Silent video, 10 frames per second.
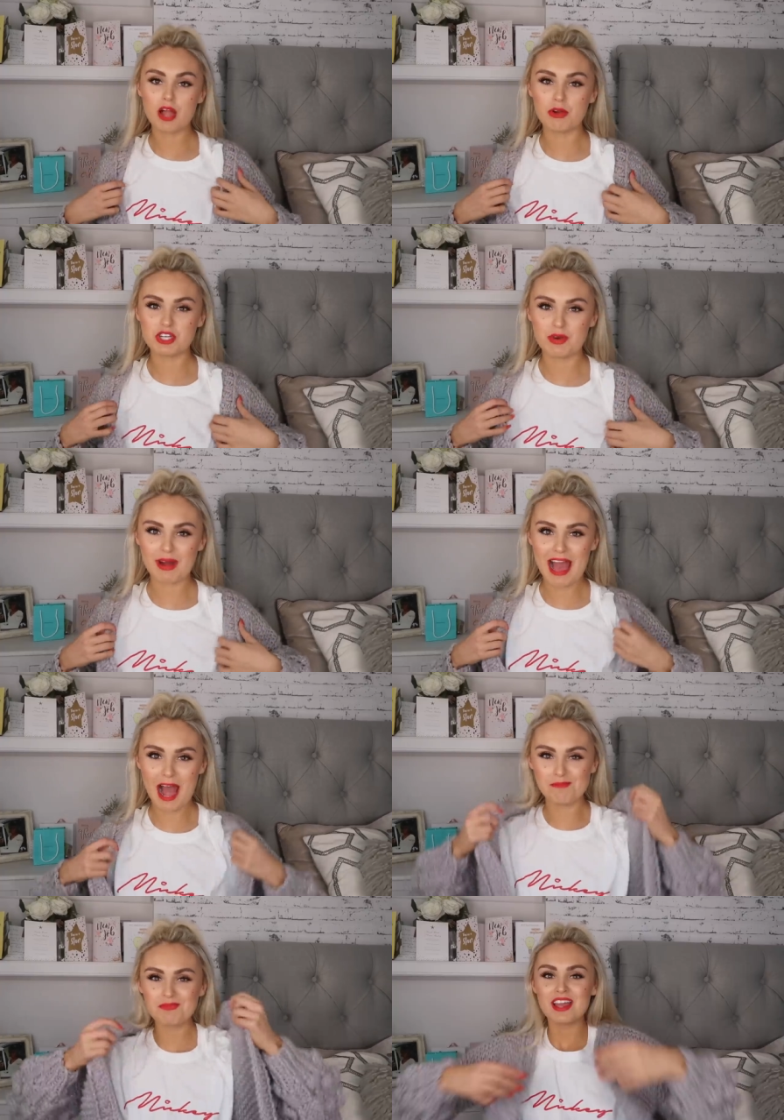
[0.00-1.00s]
I wonder who I
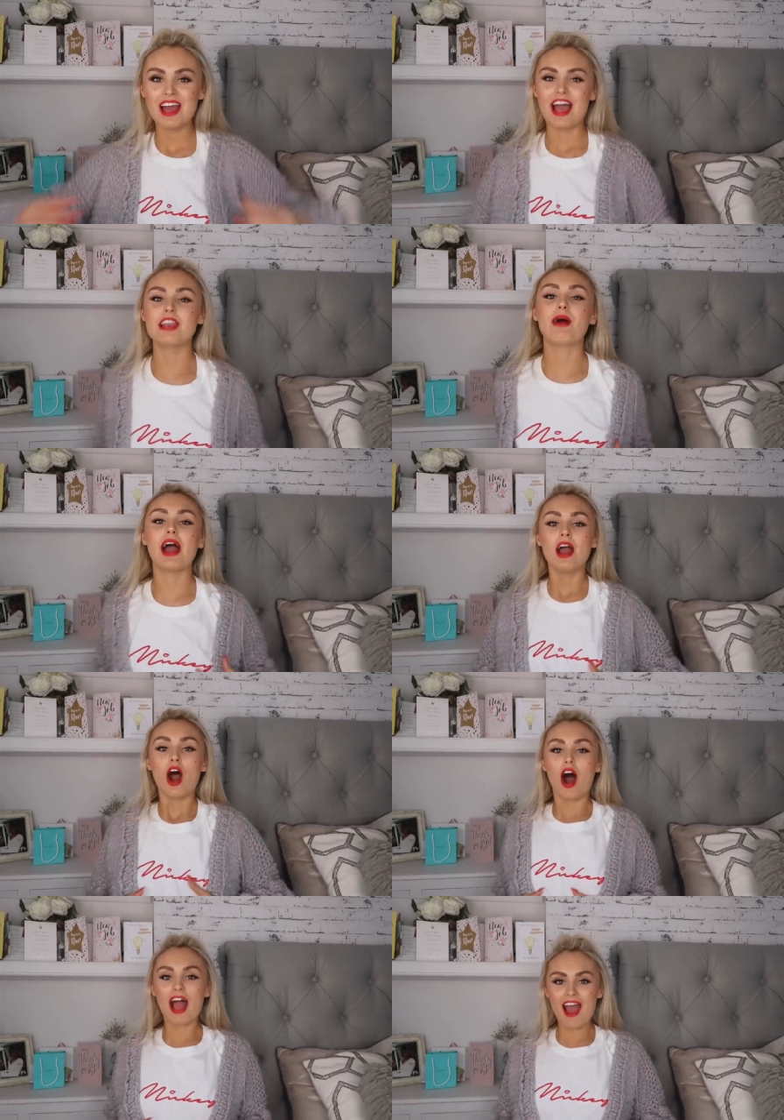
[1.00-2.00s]
am. Anyway,
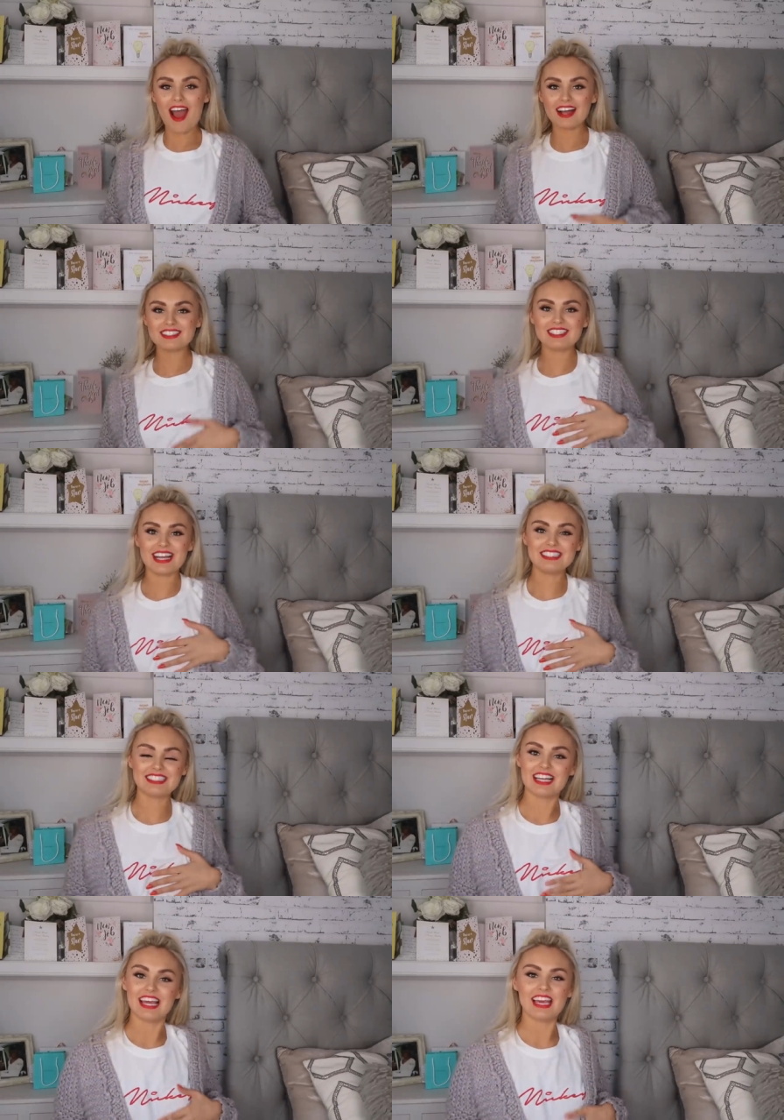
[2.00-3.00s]
I
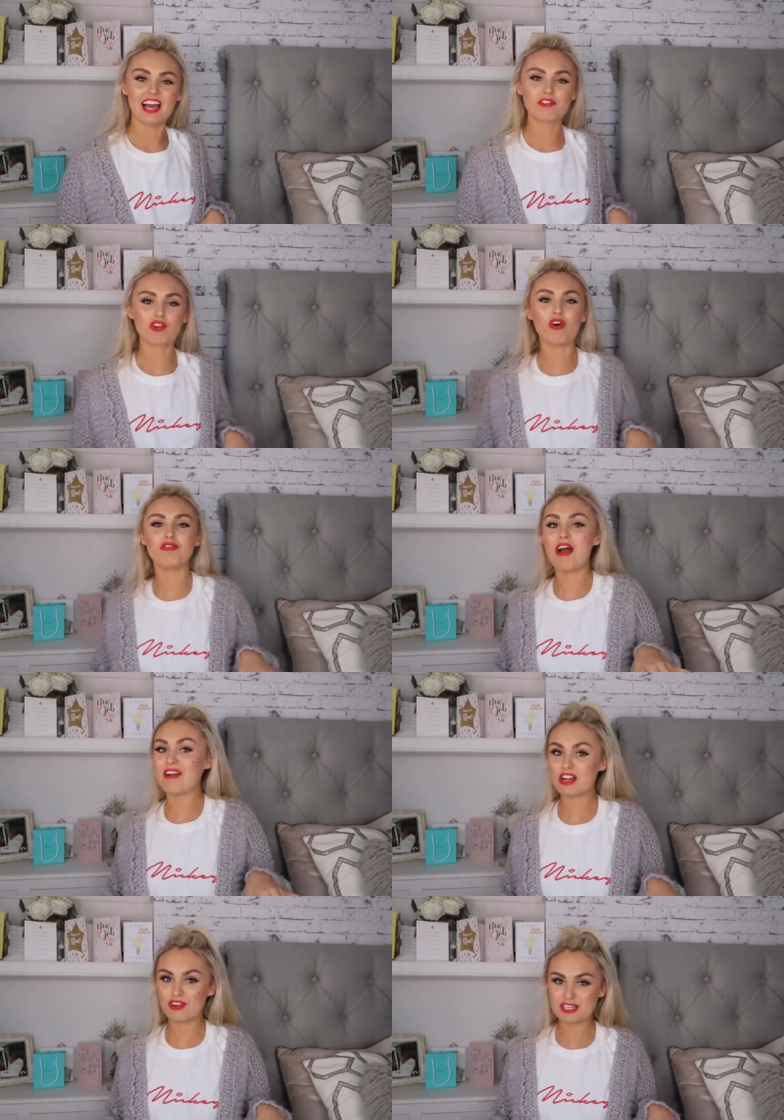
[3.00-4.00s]
accidentally have got
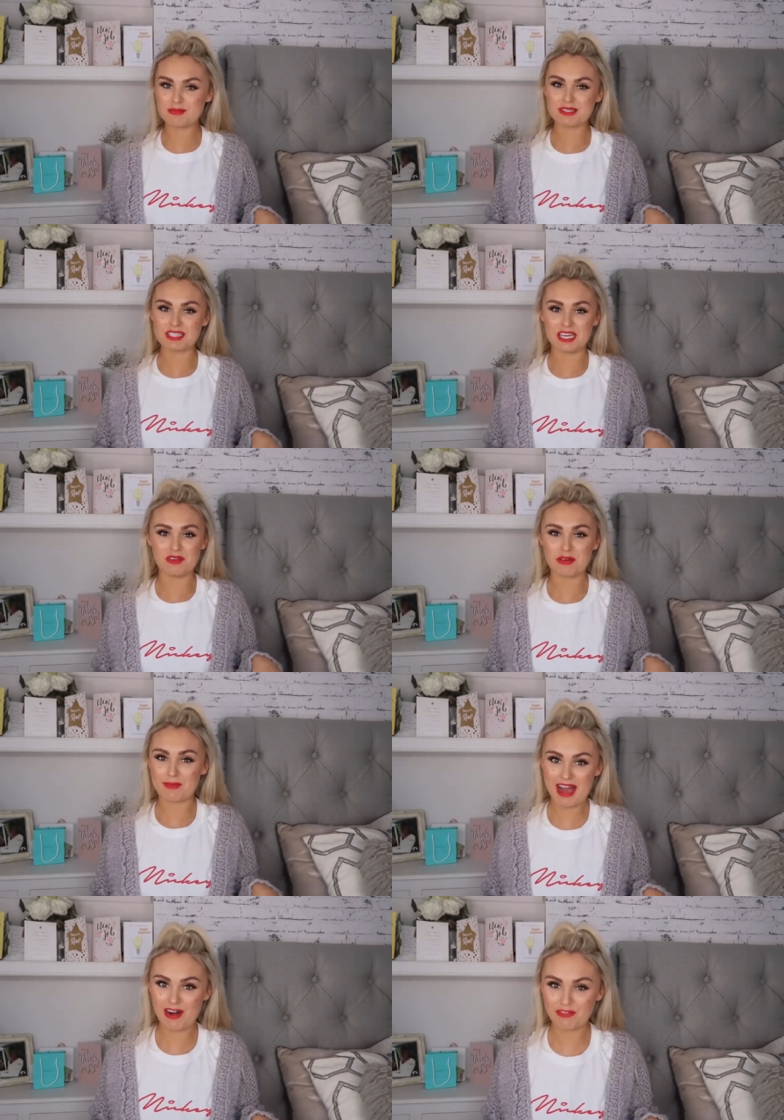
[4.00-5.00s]
very Christmassy with
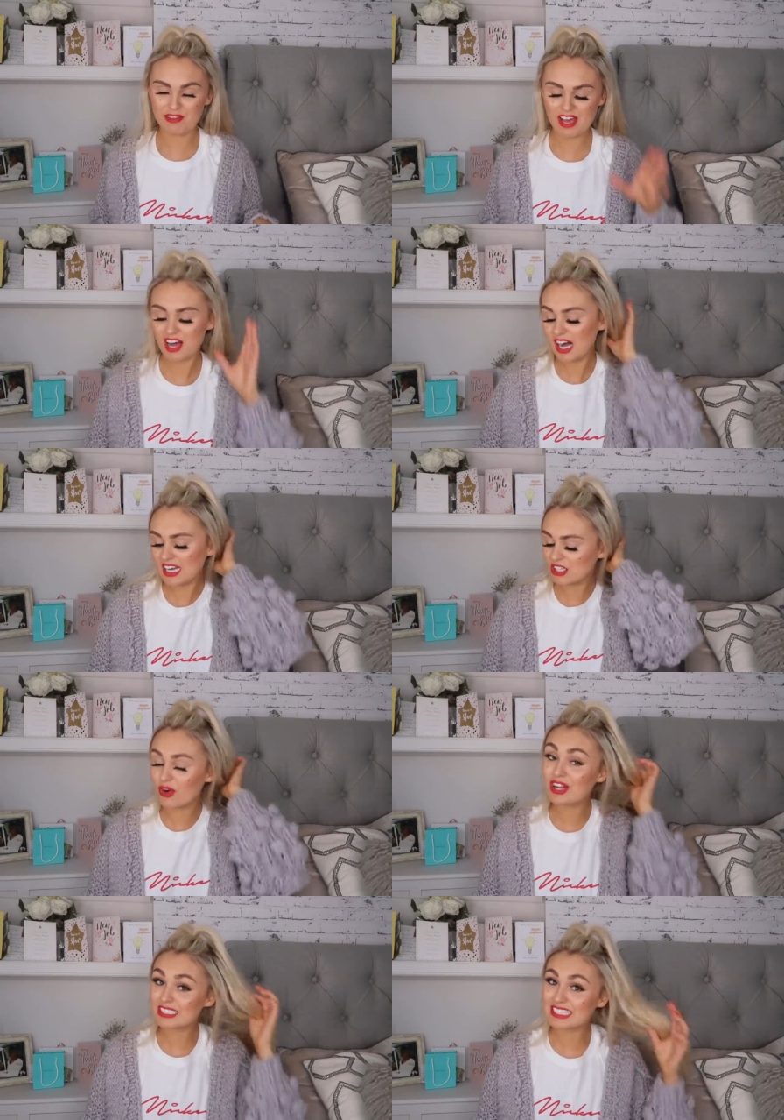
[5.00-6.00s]
my outfit. I
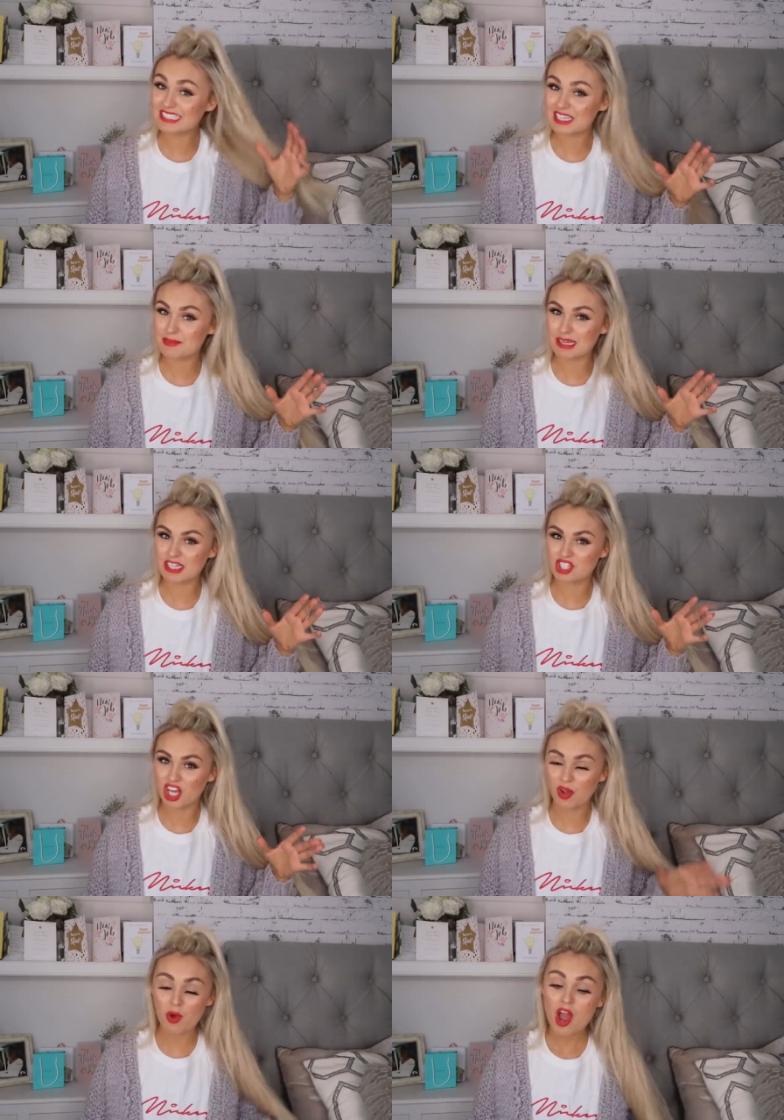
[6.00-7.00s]
honestly didn't mean
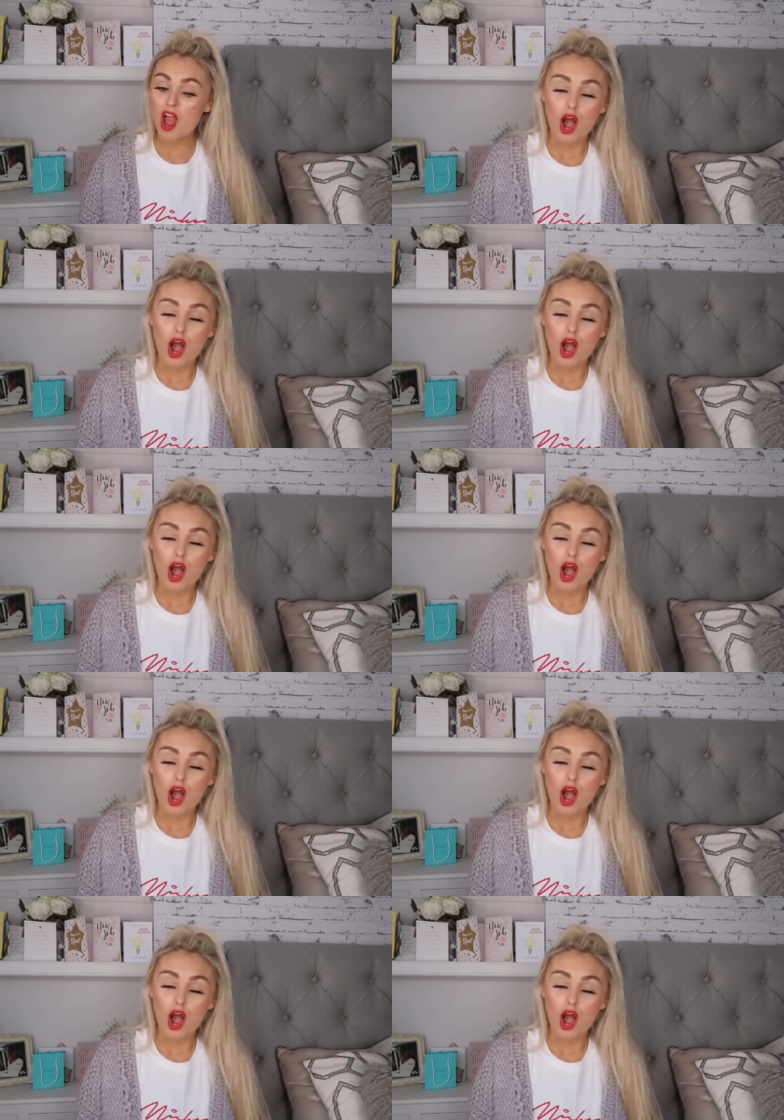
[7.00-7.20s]
to.